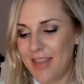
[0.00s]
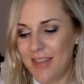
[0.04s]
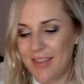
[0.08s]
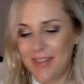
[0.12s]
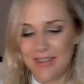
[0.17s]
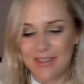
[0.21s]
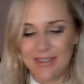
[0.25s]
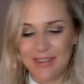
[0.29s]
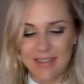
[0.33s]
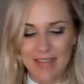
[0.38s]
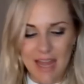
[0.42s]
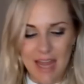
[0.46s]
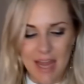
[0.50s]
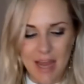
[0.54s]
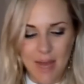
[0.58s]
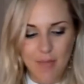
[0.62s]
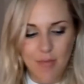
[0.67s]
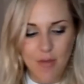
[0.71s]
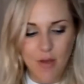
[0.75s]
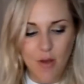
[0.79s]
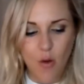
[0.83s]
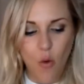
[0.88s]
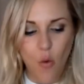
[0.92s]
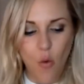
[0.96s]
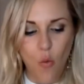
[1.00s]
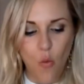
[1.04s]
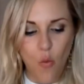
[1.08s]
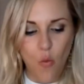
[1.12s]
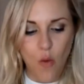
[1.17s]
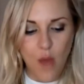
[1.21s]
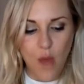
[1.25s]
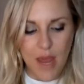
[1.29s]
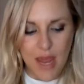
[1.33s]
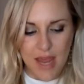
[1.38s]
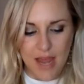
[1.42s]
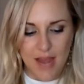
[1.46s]
the same
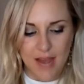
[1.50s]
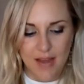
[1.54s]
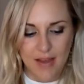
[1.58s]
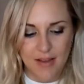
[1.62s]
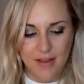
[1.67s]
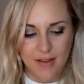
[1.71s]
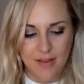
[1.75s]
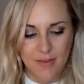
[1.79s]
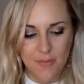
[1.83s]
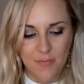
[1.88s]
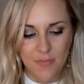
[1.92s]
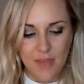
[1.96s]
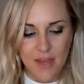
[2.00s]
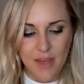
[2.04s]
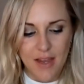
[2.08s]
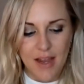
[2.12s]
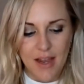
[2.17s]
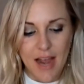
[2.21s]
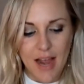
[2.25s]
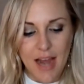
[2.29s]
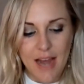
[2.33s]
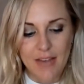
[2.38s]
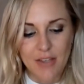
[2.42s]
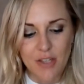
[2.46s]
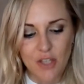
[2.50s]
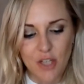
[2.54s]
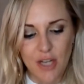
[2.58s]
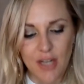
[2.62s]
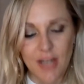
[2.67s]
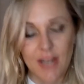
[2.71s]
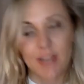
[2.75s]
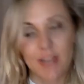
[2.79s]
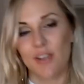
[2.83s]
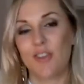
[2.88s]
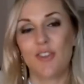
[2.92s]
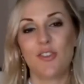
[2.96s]
week,
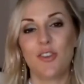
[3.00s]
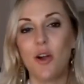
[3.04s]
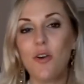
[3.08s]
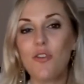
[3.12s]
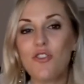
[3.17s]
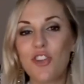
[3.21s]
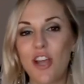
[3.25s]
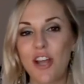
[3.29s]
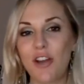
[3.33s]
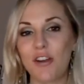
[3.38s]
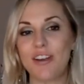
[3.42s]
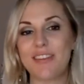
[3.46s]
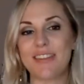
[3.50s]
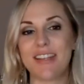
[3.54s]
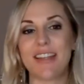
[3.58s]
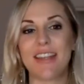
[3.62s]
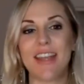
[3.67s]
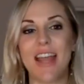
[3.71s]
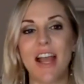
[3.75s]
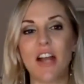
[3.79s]
Isogenics is so generous and they